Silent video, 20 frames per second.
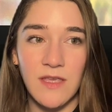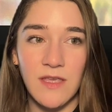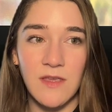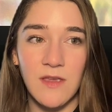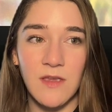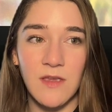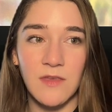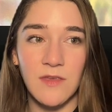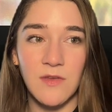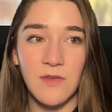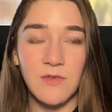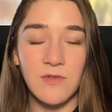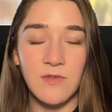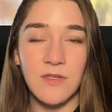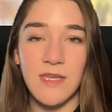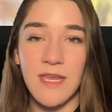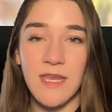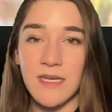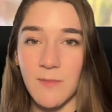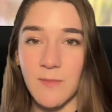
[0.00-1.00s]
the text to
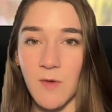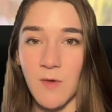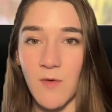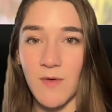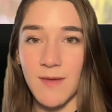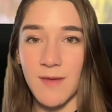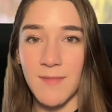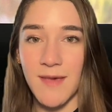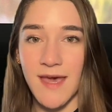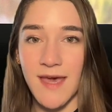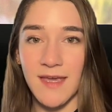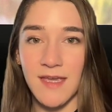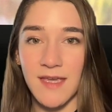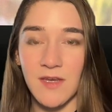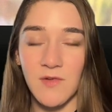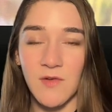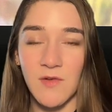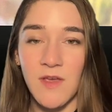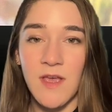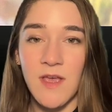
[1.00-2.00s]
make sure that what I
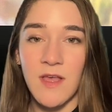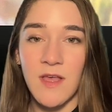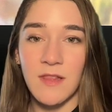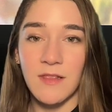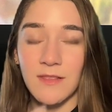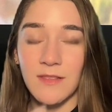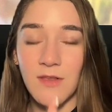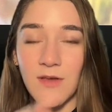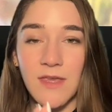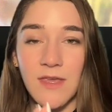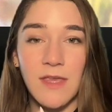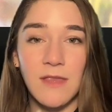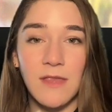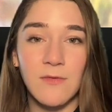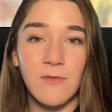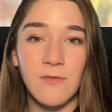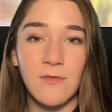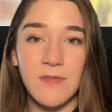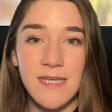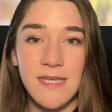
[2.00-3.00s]
think happens
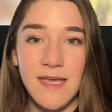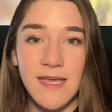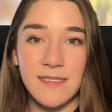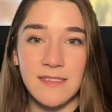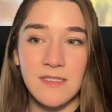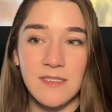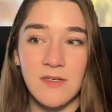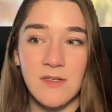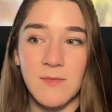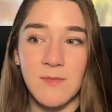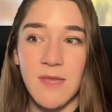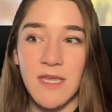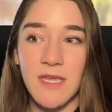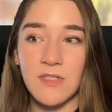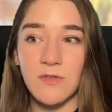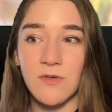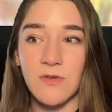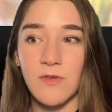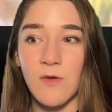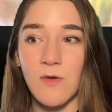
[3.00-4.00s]
actually
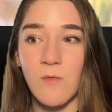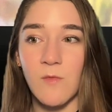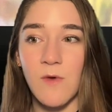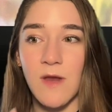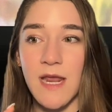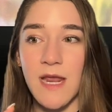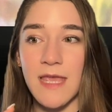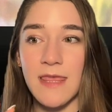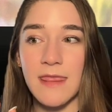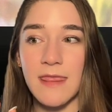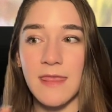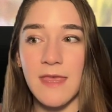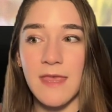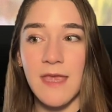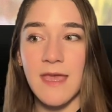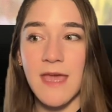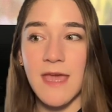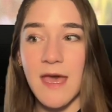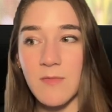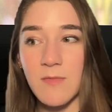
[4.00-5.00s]
happens in the book
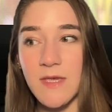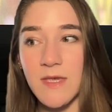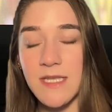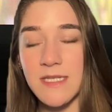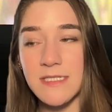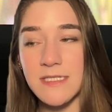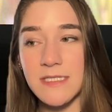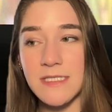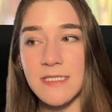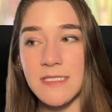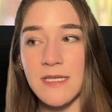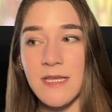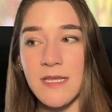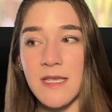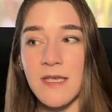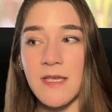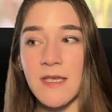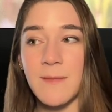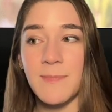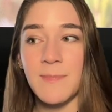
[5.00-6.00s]
material. And then
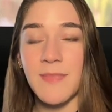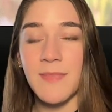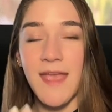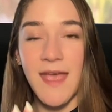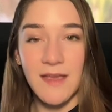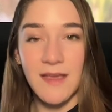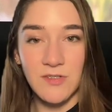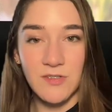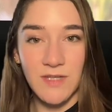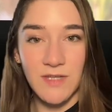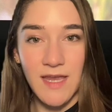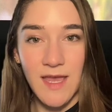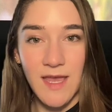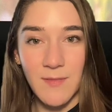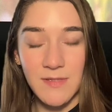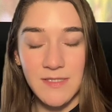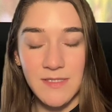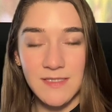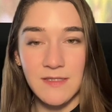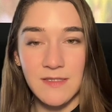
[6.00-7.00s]
I basically
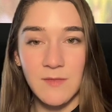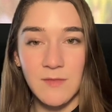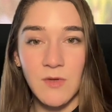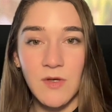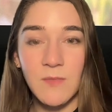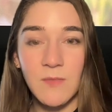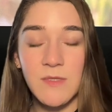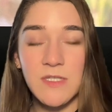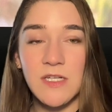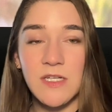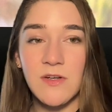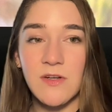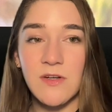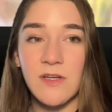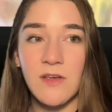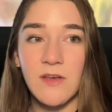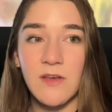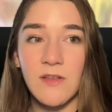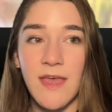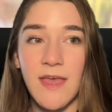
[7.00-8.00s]
write,
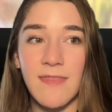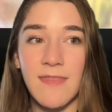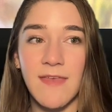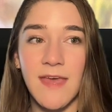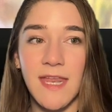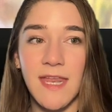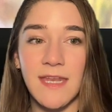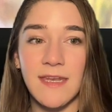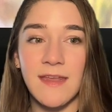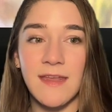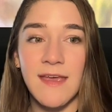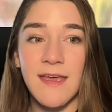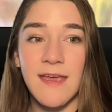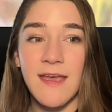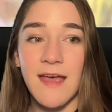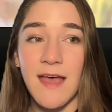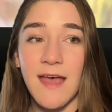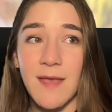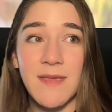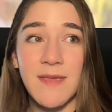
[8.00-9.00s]
a whole
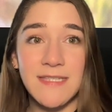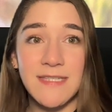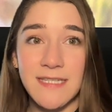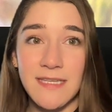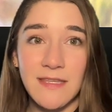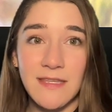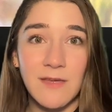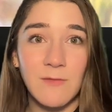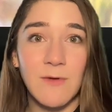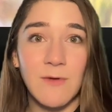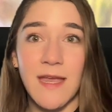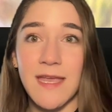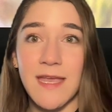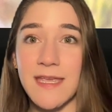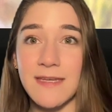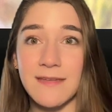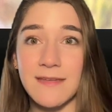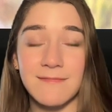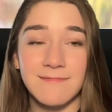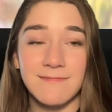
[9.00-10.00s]
paper. This is
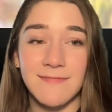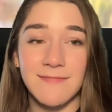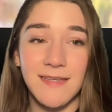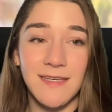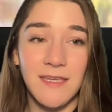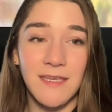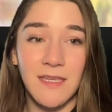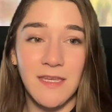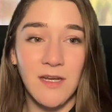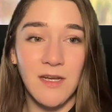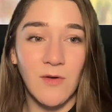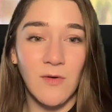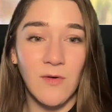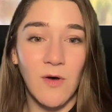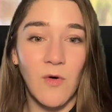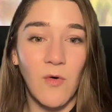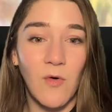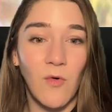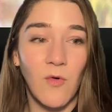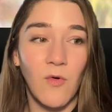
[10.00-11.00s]
8 pages of
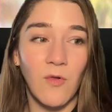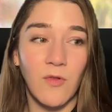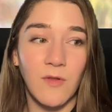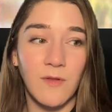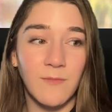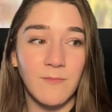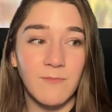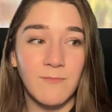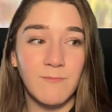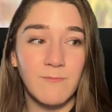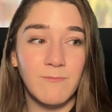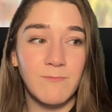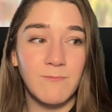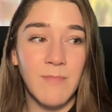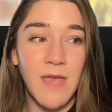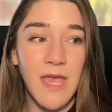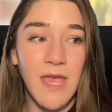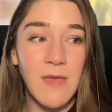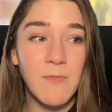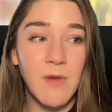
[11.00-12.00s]
notes that were
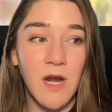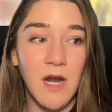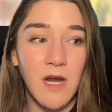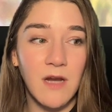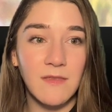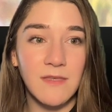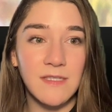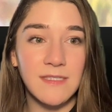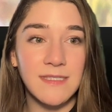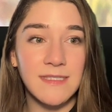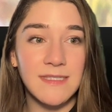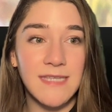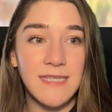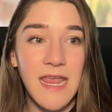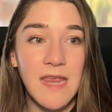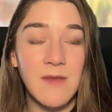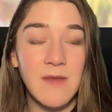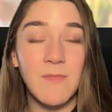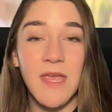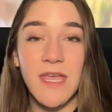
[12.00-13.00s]
made for
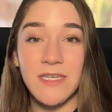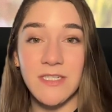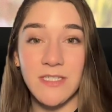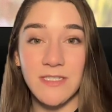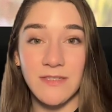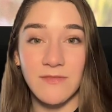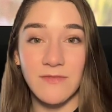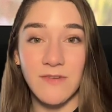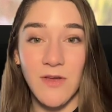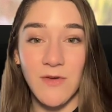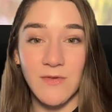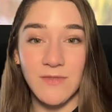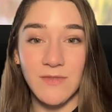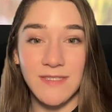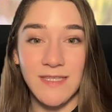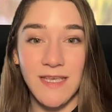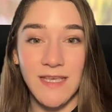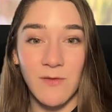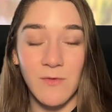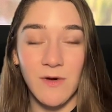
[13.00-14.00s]

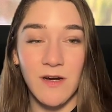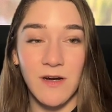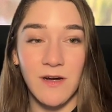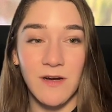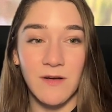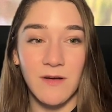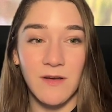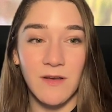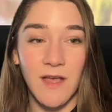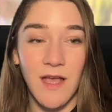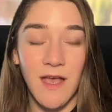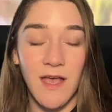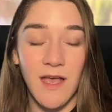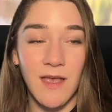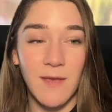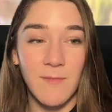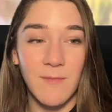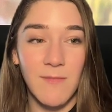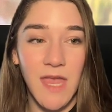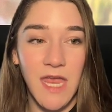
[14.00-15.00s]
this episode
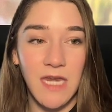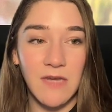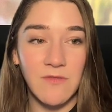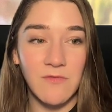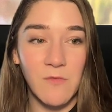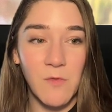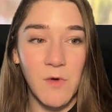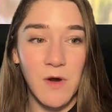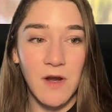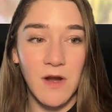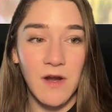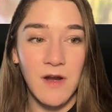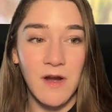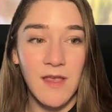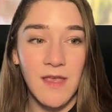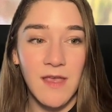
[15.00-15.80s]
review. So